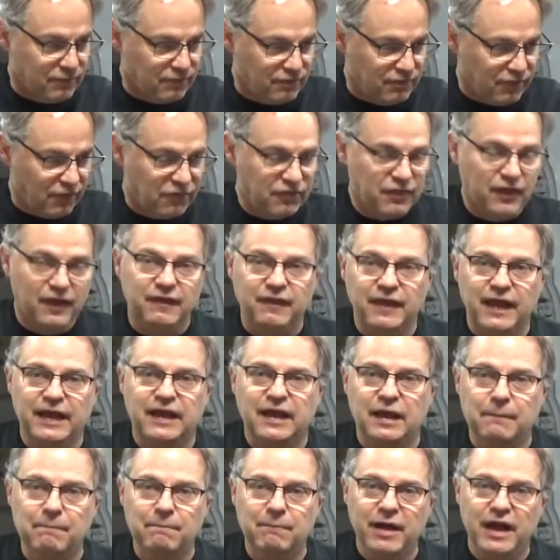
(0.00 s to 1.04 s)
the thing that
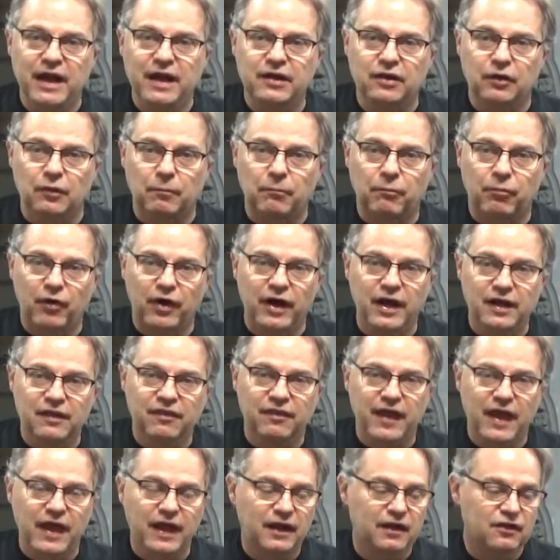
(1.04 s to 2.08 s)
can make or break
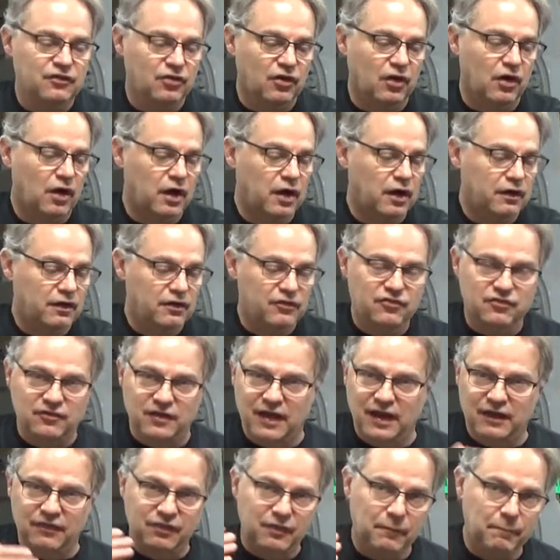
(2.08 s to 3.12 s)
that guitar. It's
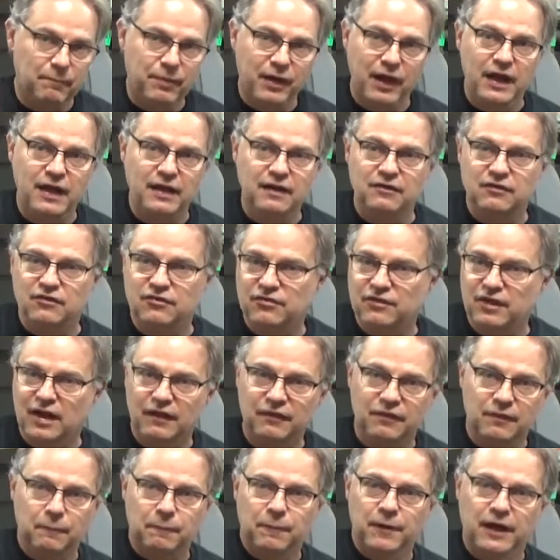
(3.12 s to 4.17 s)
not the paint, it's
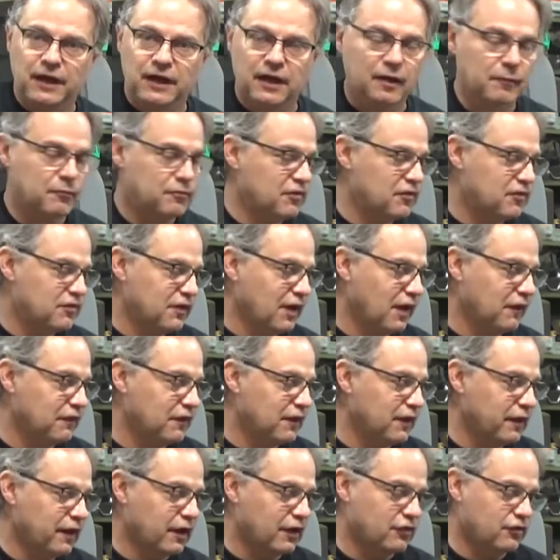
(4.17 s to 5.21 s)
not the pickups, it's not
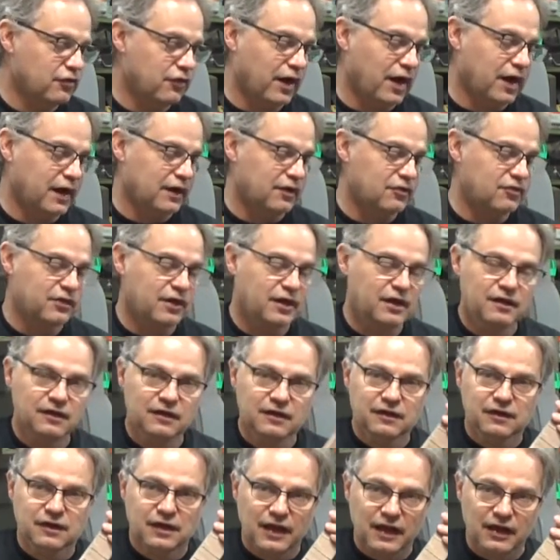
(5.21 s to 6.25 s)
the electronics.
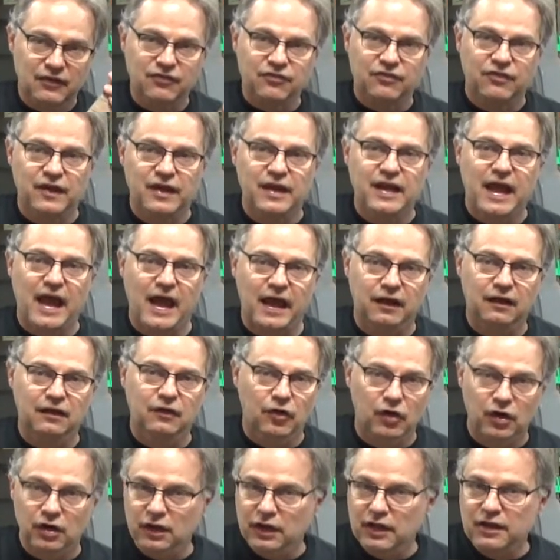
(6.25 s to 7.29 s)
It's the neck,
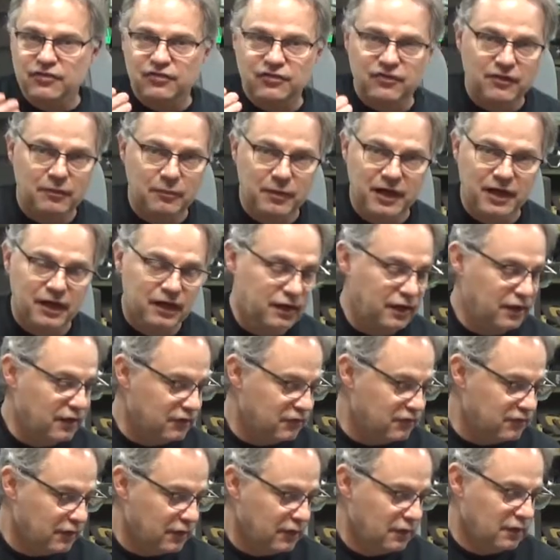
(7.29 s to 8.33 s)
or at least to me it
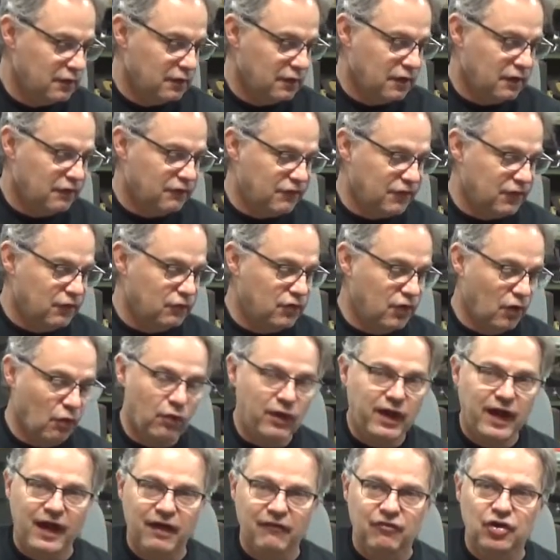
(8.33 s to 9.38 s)
is. If you
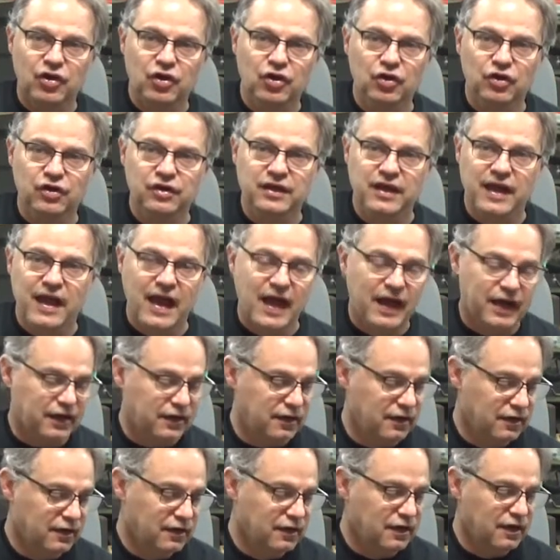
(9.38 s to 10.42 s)
don't have a good
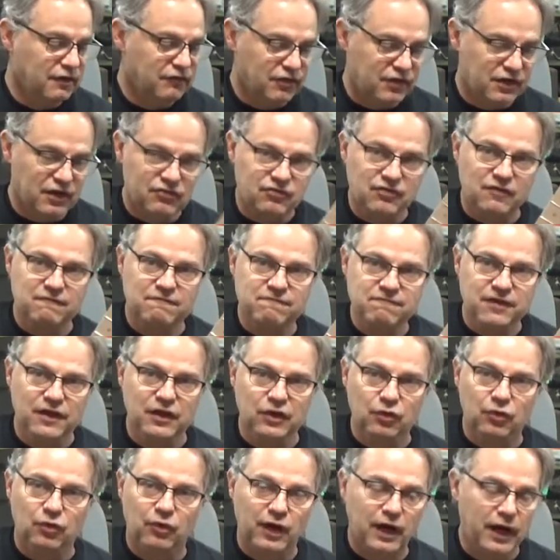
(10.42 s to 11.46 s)
neck, if it doesn't
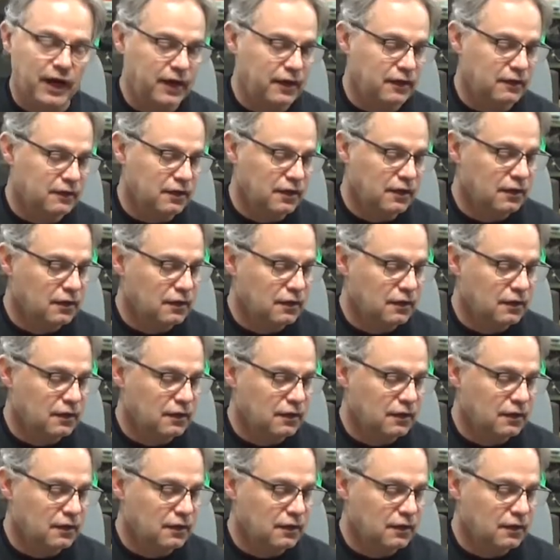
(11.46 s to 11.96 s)
feel right,